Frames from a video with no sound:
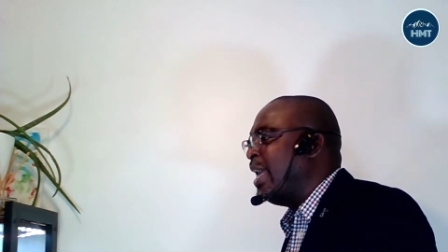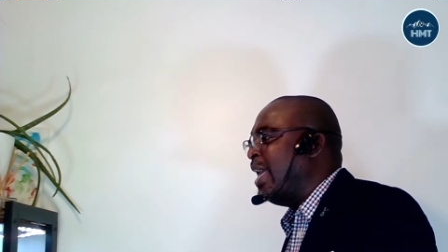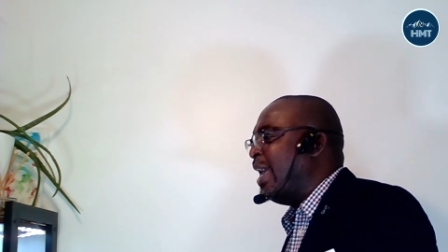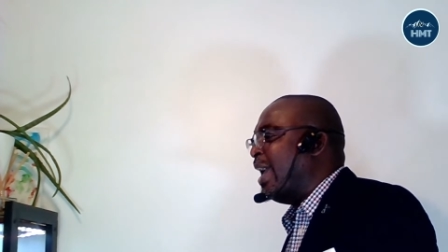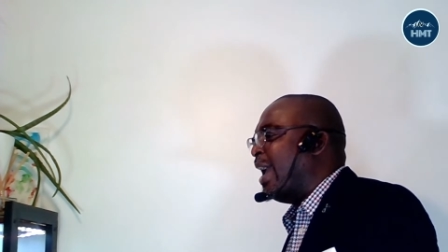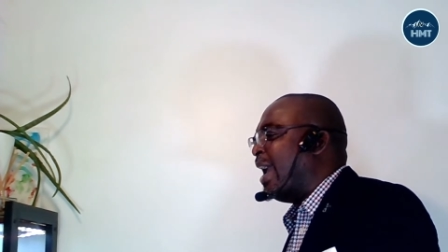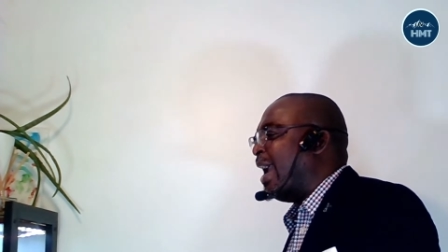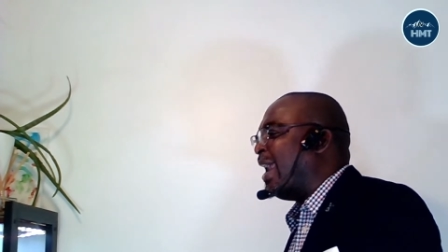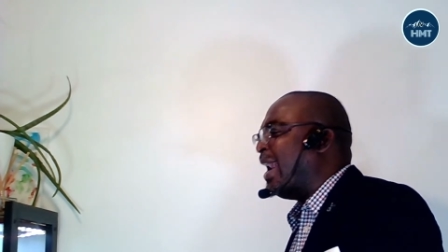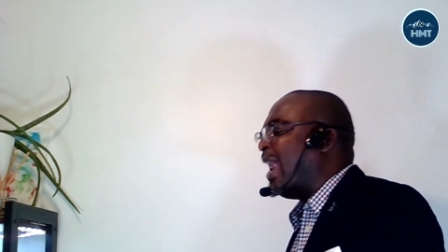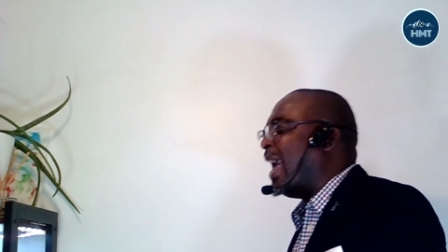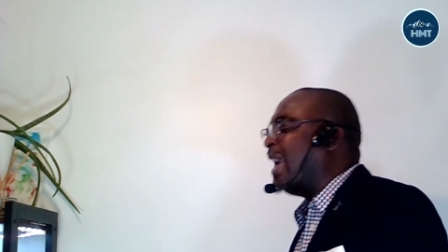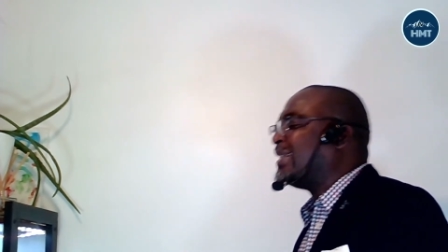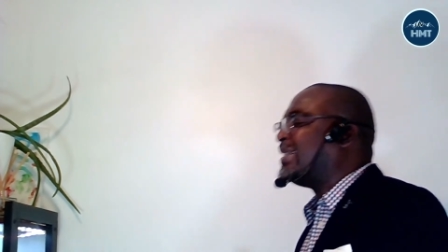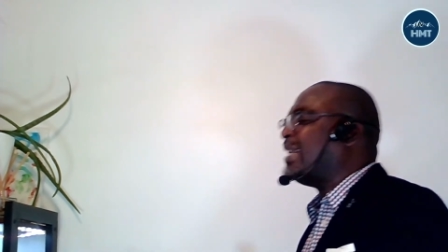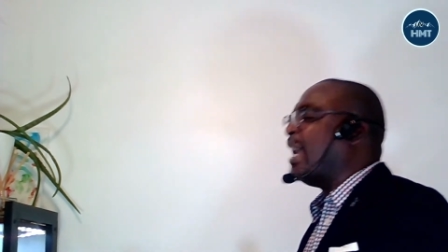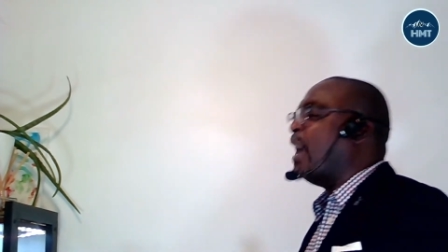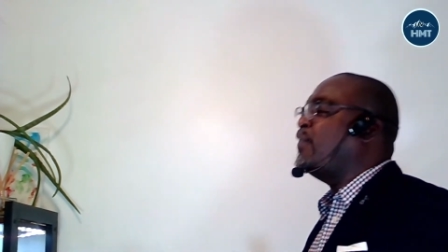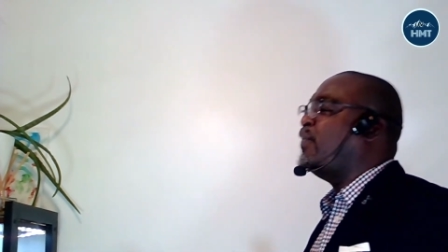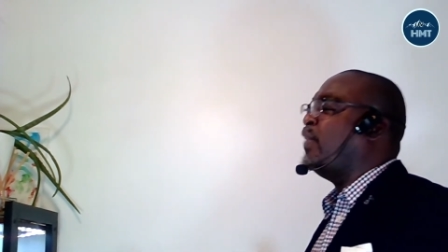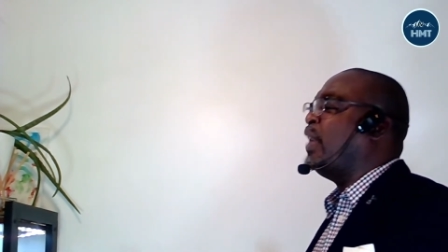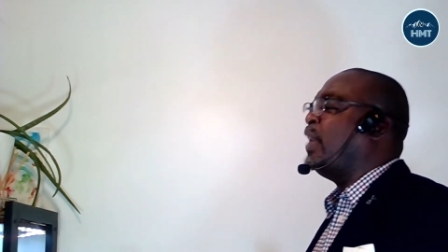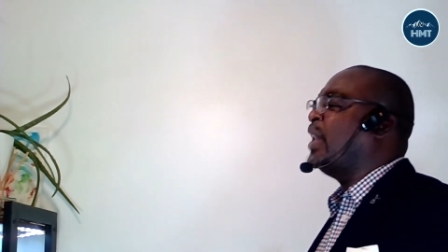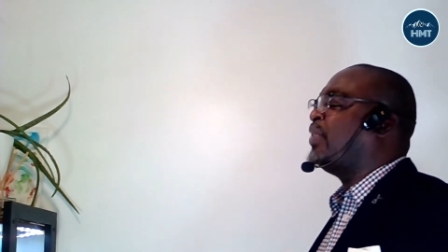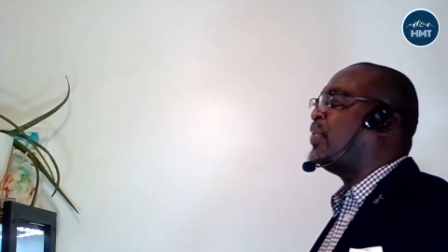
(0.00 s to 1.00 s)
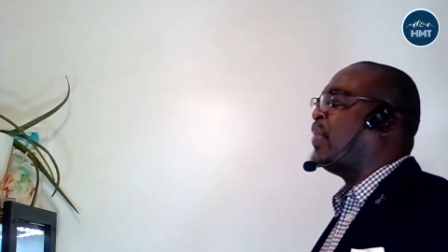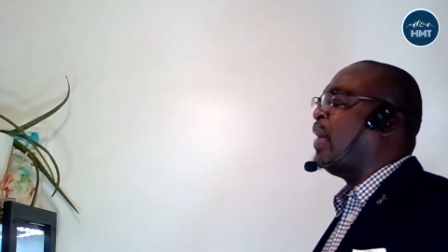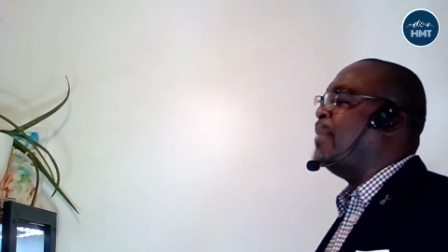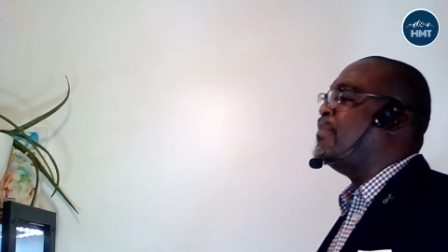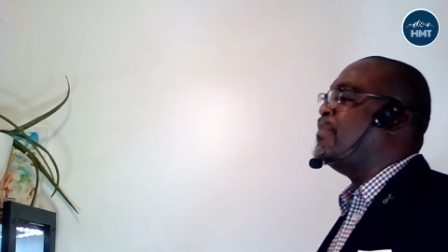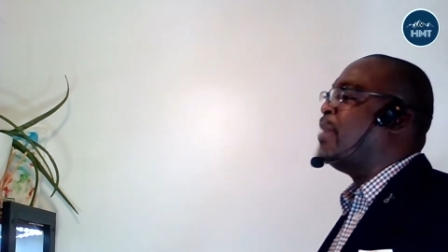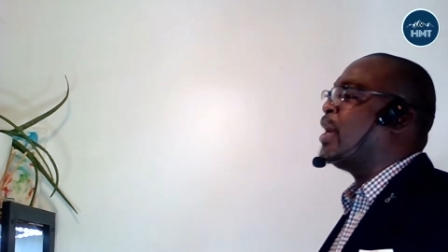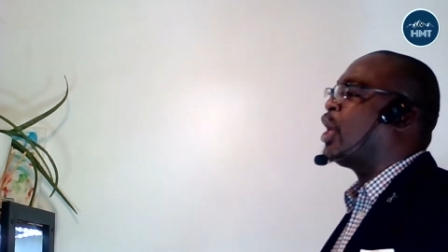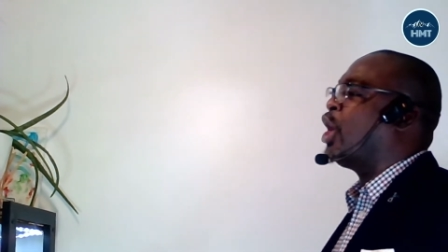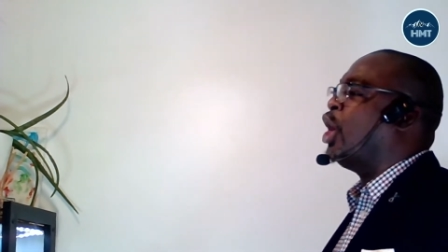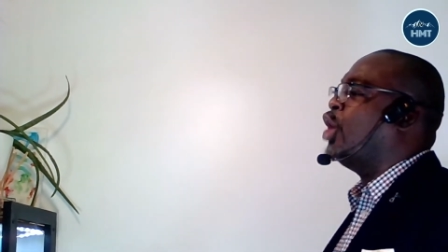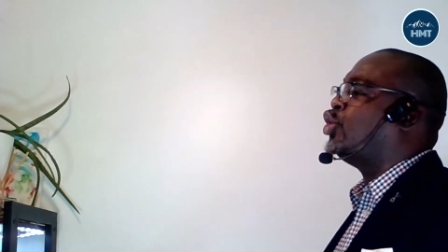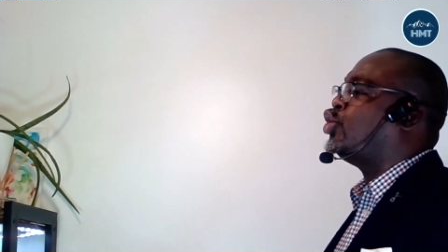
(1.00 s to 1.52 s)
and as everything
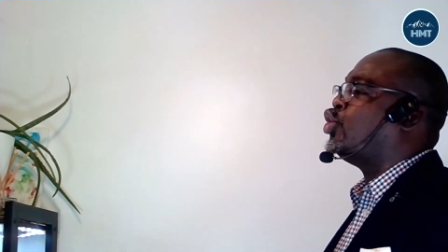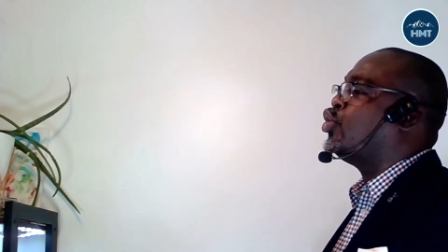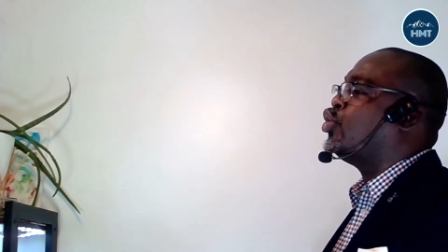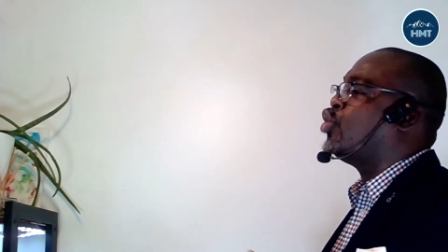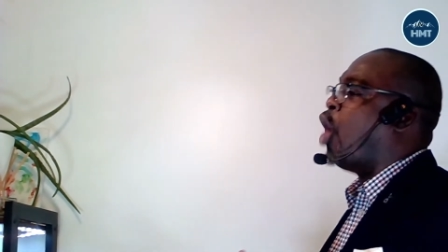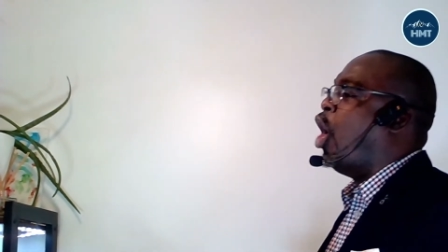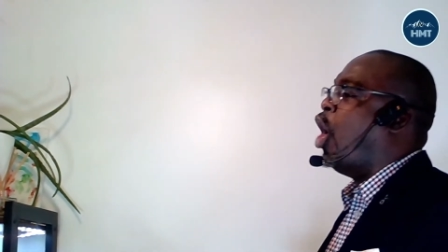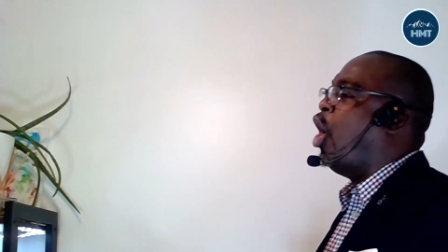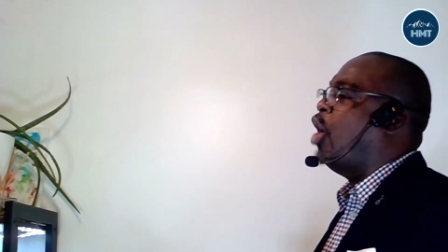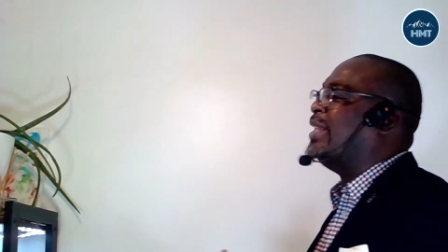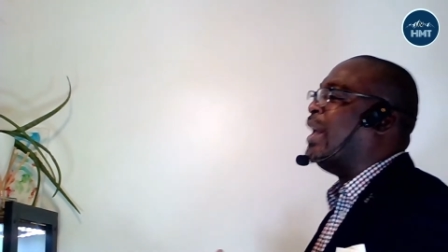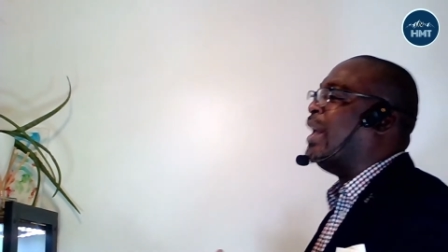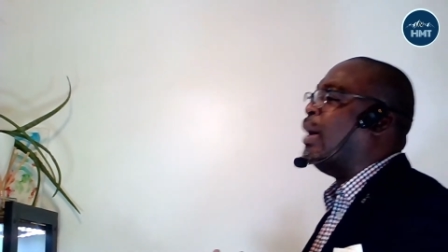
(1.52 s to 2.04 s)
begin to go